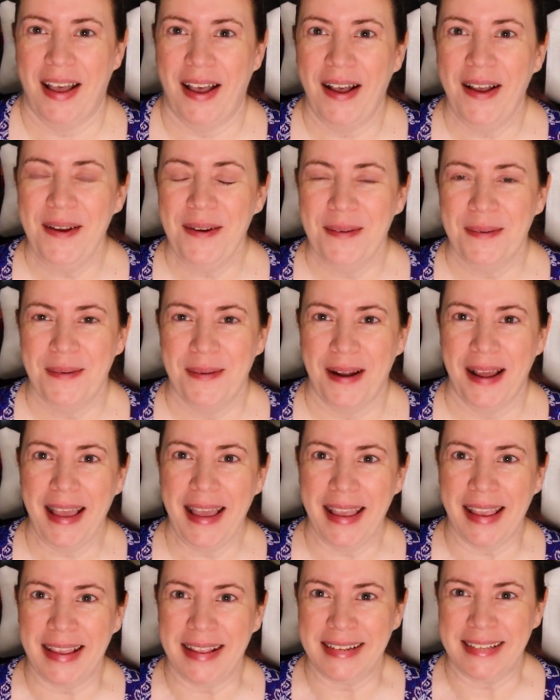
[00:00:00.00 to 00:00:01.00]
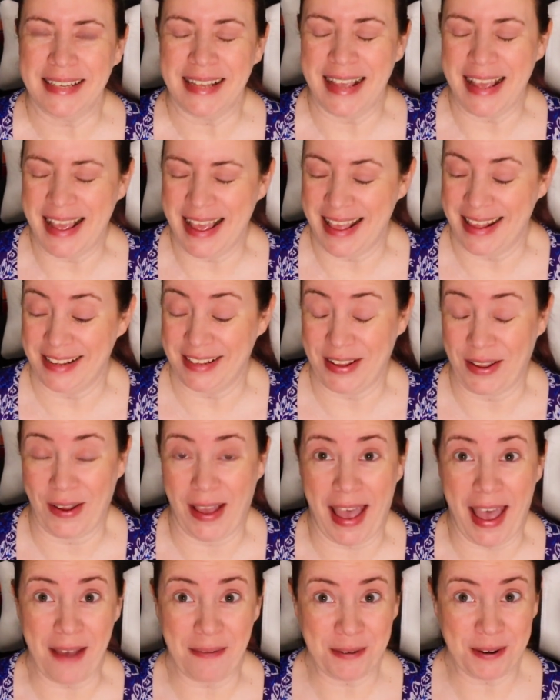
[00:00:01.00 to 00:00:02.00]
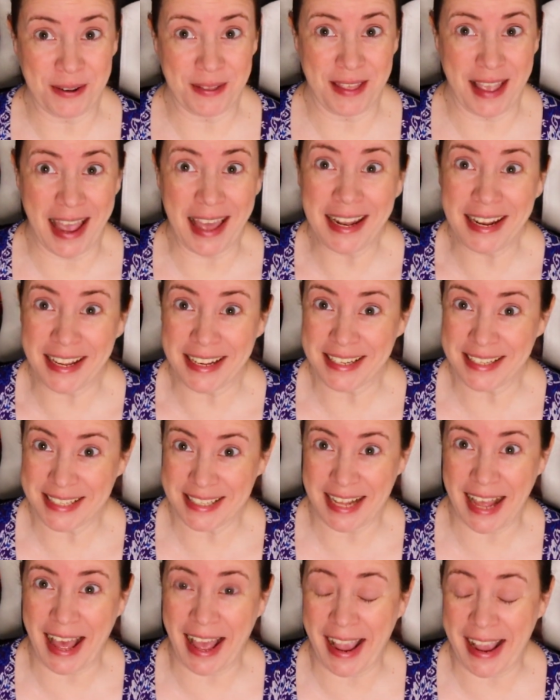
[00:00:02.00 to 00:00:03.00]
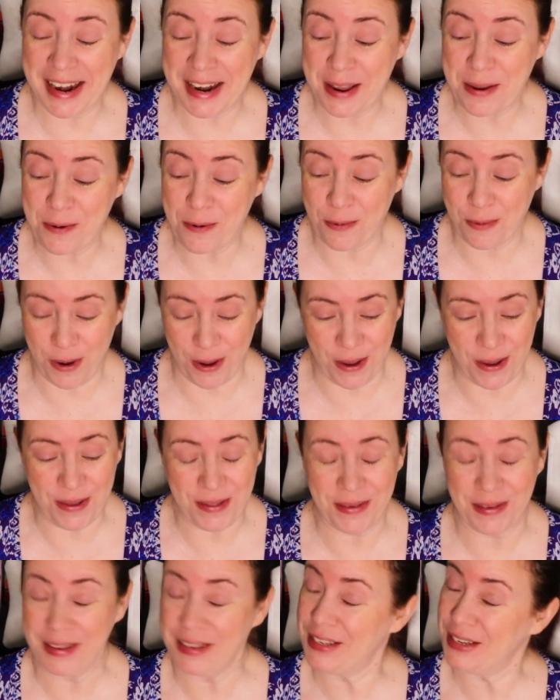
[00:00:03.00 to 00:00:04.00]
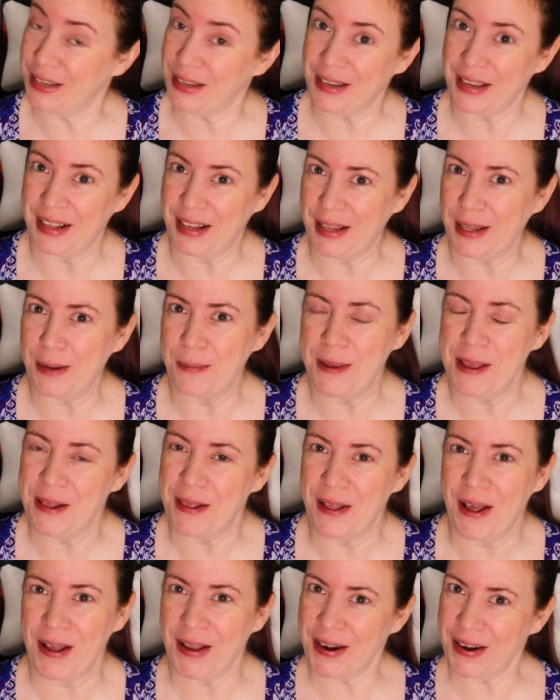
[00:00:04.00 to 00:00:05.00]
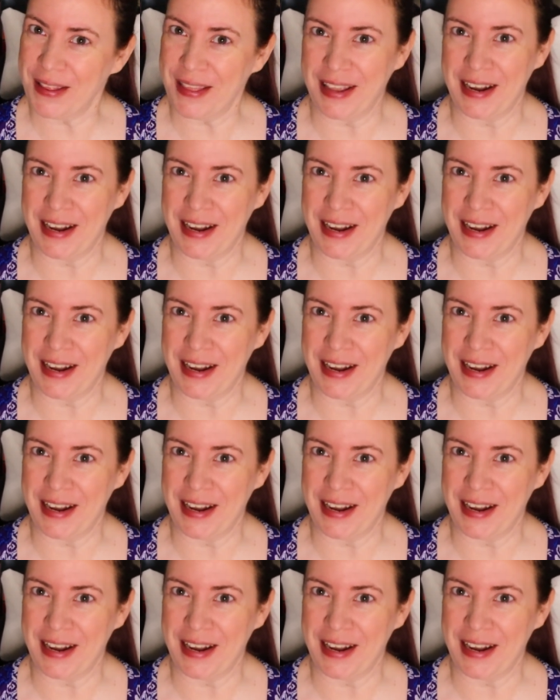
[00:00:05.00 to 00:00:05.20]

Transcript: All right. So after that exciting roll, it took a little bit longer